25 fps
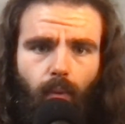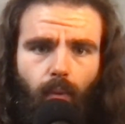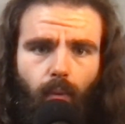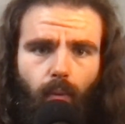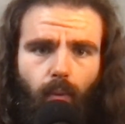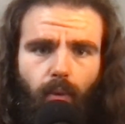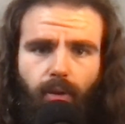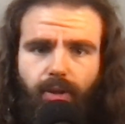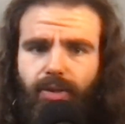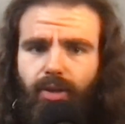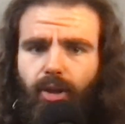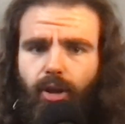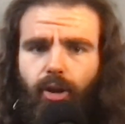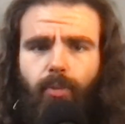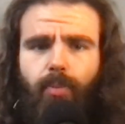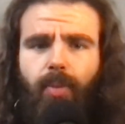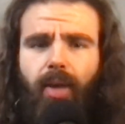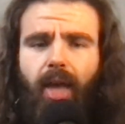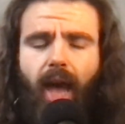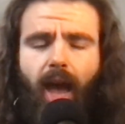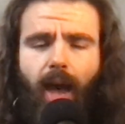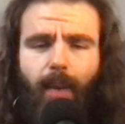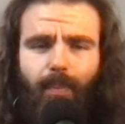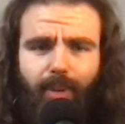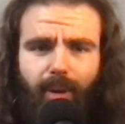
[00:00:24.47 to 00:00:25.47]
What's there to be
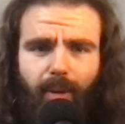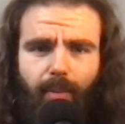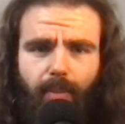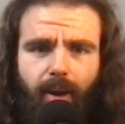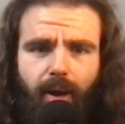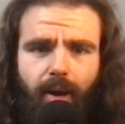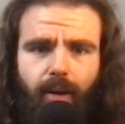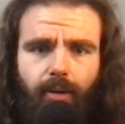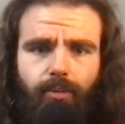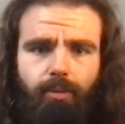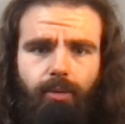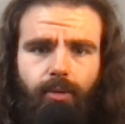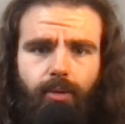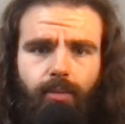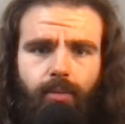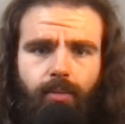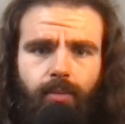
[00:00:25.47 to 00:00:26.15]
happy about?